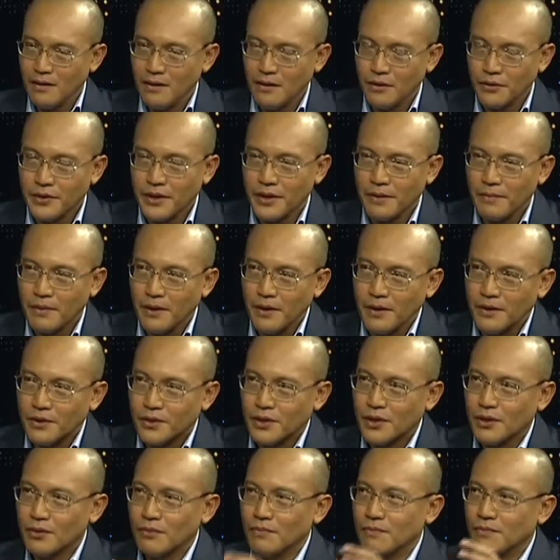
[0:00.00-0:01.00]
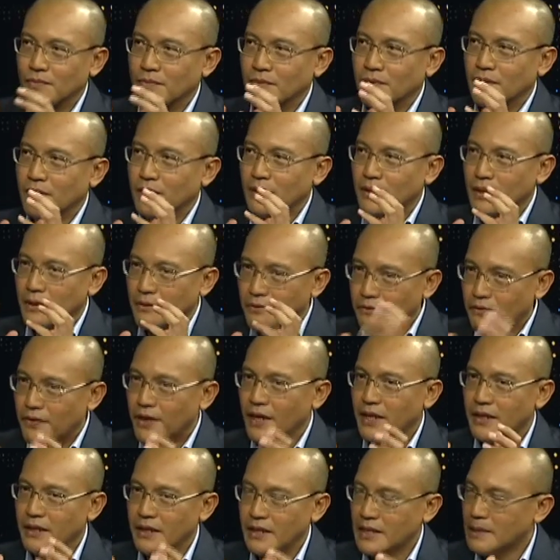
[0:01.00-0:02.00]
Okay, so the
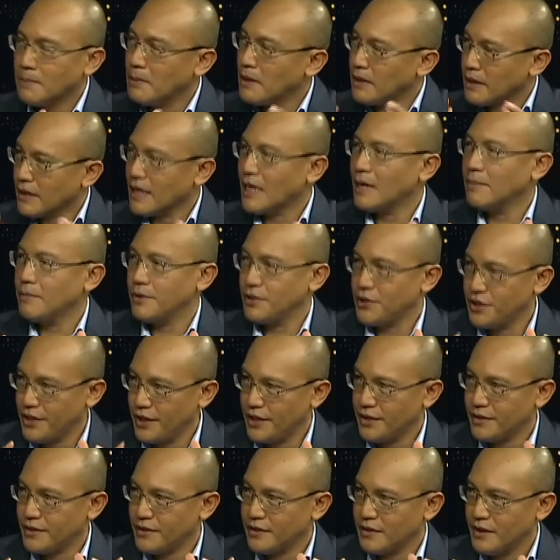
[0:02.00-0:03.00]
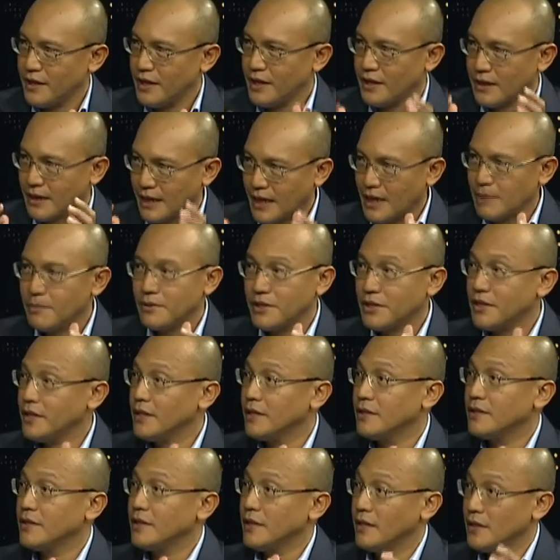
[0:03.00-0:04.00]
fight is about climate change, and climate
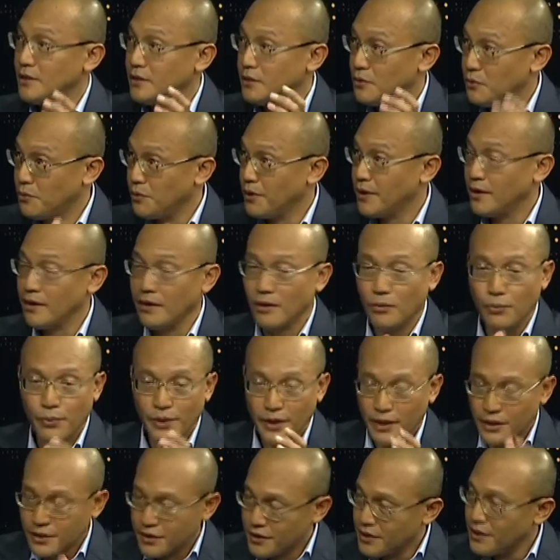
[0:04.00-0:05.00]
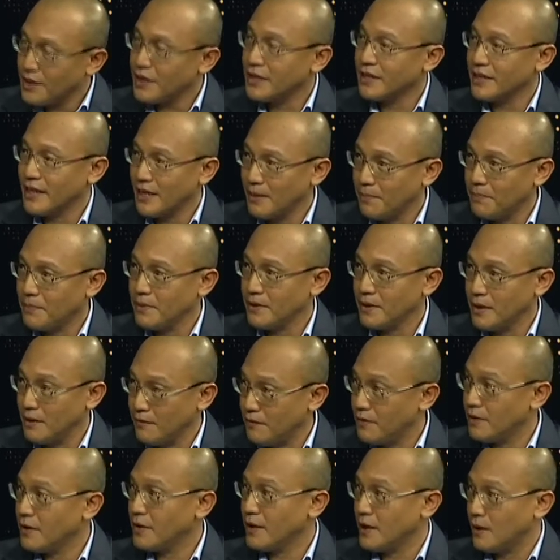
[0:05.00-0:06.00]
change is real. We are seeing it happening
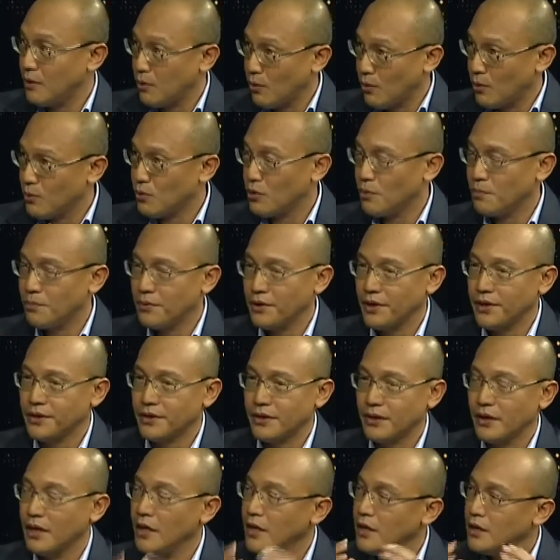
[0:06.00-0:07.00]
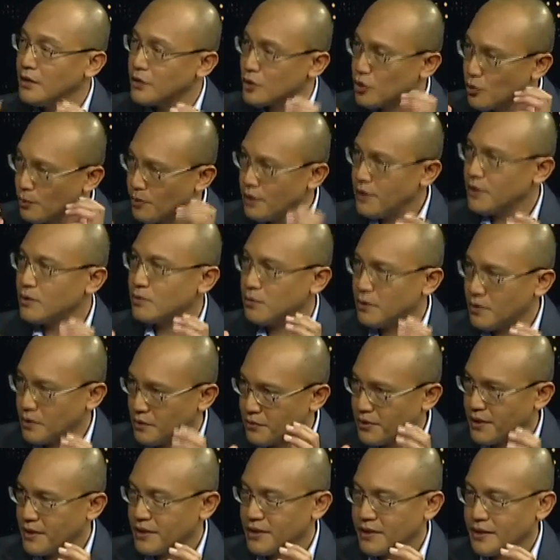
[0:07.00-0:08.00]
even in our own operation. So we need to
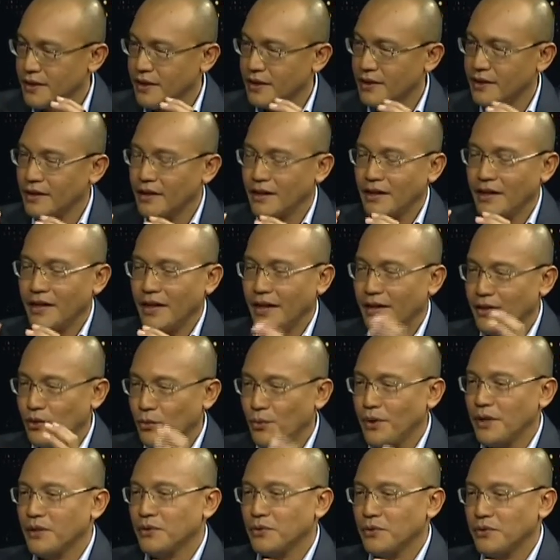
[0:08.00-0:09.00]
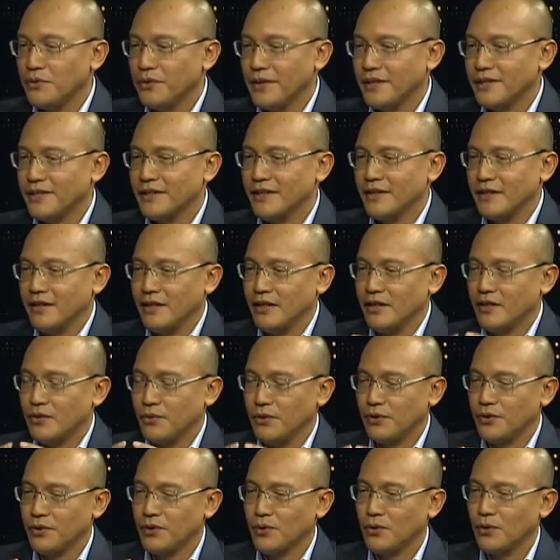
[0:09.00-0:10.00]
address that. And the way to address that is to
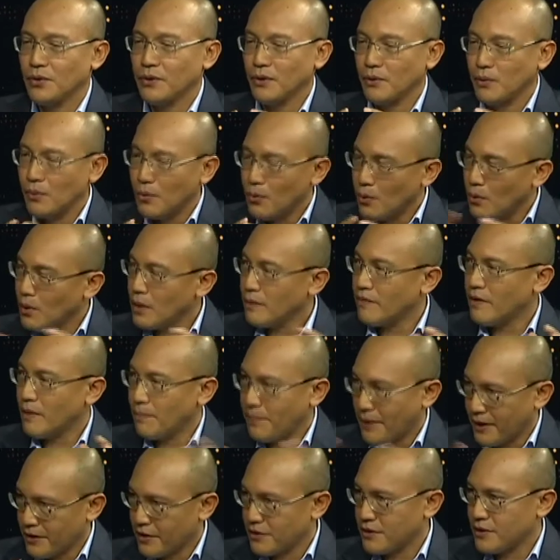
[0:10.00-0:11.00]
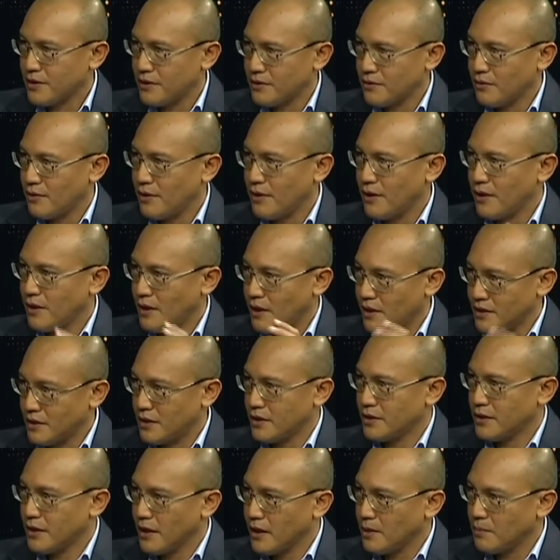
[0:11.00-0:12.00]
ensure that all of our practices today are
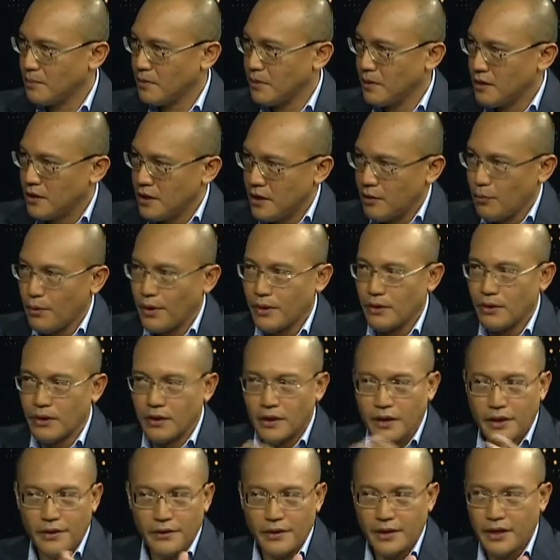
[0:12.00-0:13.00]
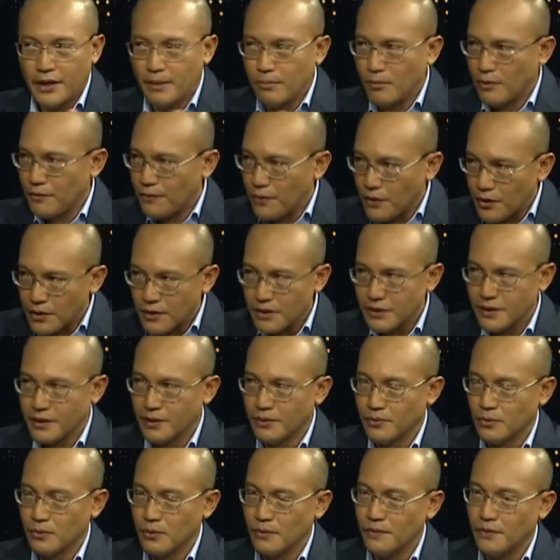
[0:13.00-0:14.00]
sustainable, that we're not clearing any more forests and
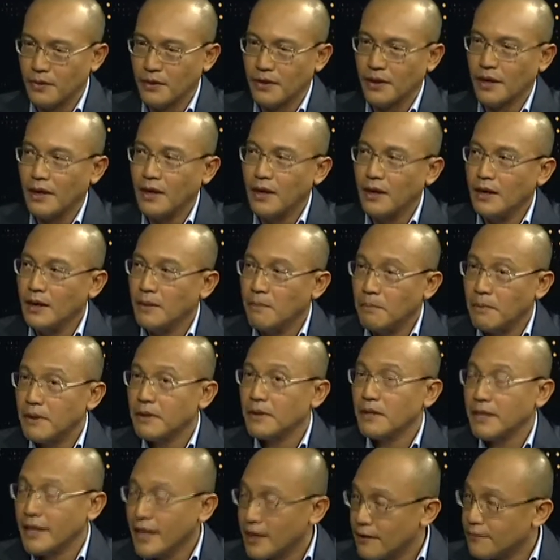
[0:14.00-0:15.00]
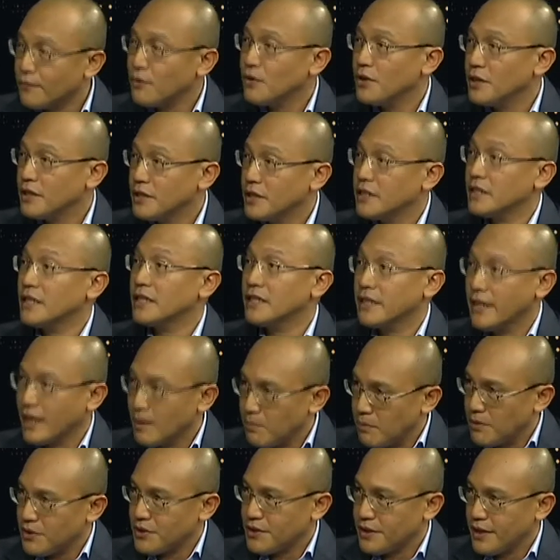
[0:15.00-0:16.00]
so forth. But that for us is the
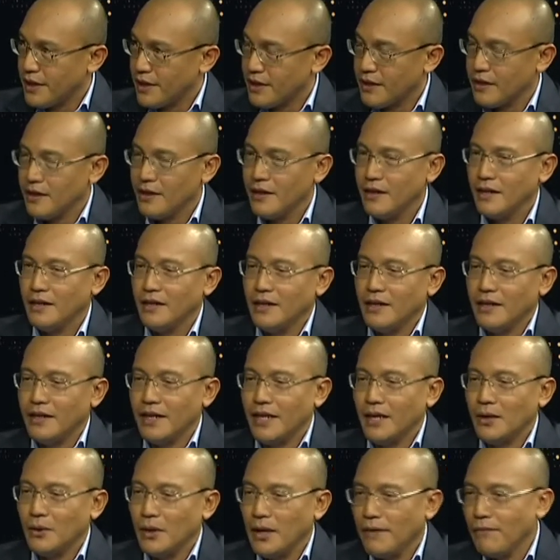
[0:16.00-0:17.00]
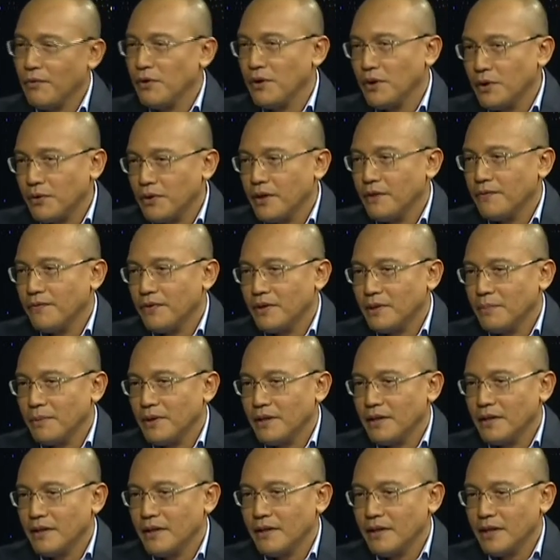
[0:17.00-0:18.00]
table stake. Now, if you agree for a
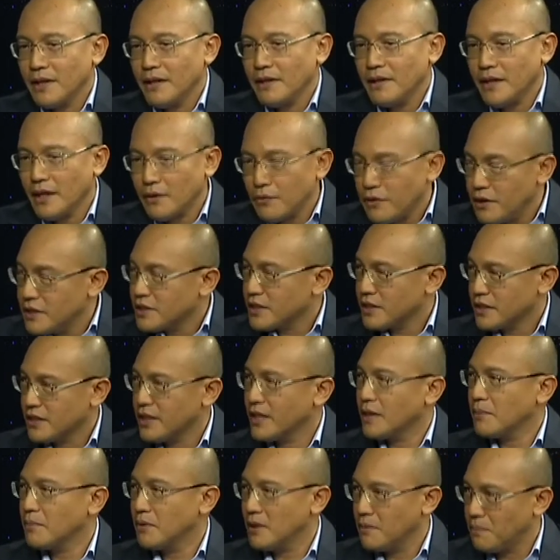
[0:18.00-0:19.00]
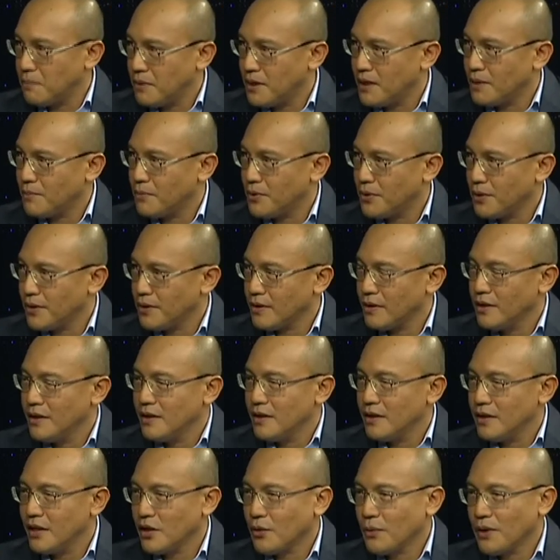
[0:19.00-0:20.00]
minute that there is sustainable palm oil,
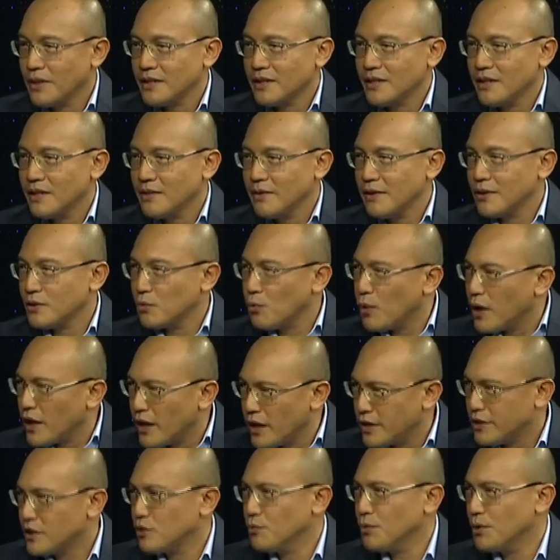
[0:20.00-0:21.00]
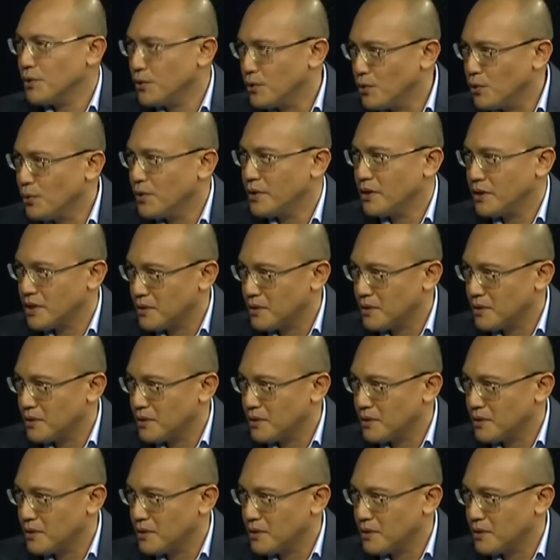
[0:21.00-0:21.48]
the question now is, what else do we do with this